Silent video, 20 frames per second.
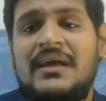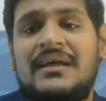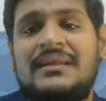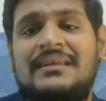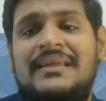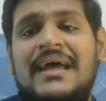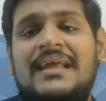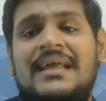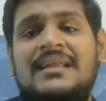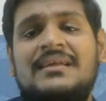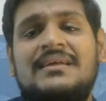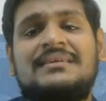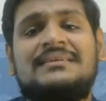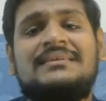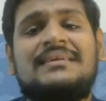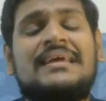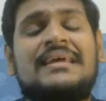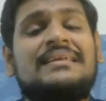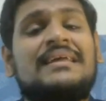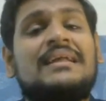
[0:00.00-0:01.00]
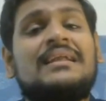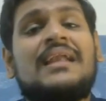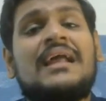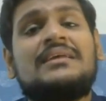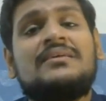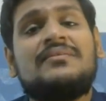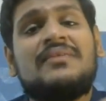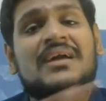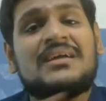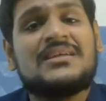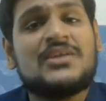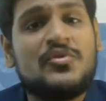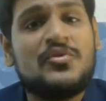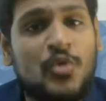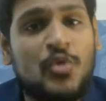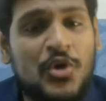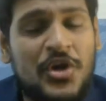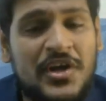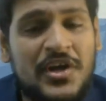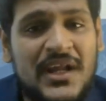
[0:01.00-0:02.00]
Then signal classification of
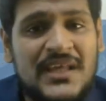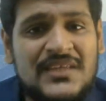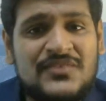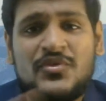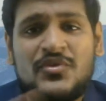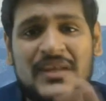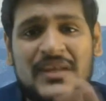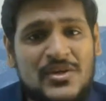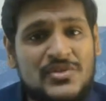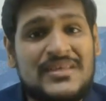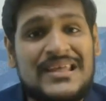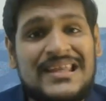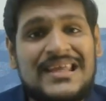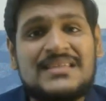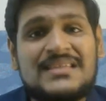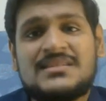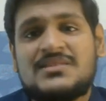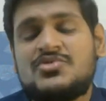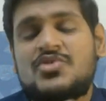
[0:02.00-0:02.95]
Fourier transform Fourier series,